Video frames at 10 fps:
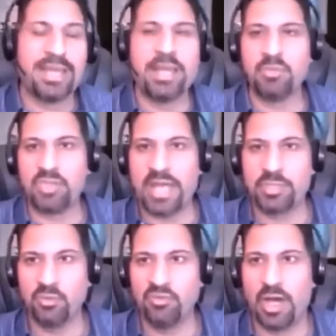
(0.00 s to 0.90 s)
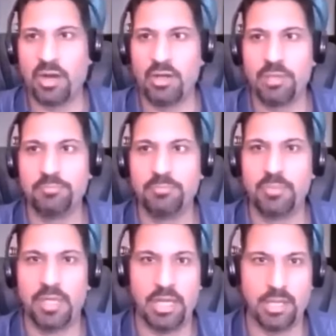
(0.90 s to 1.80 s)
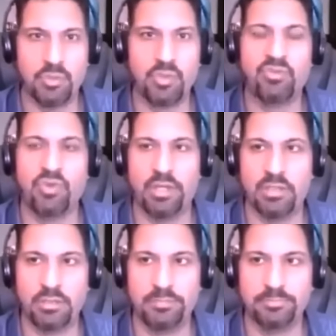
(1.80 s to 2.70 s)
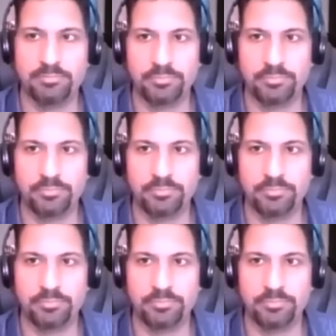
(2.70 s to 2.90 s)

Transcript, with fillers: My name is Ash Mufareh, and I'm your friend.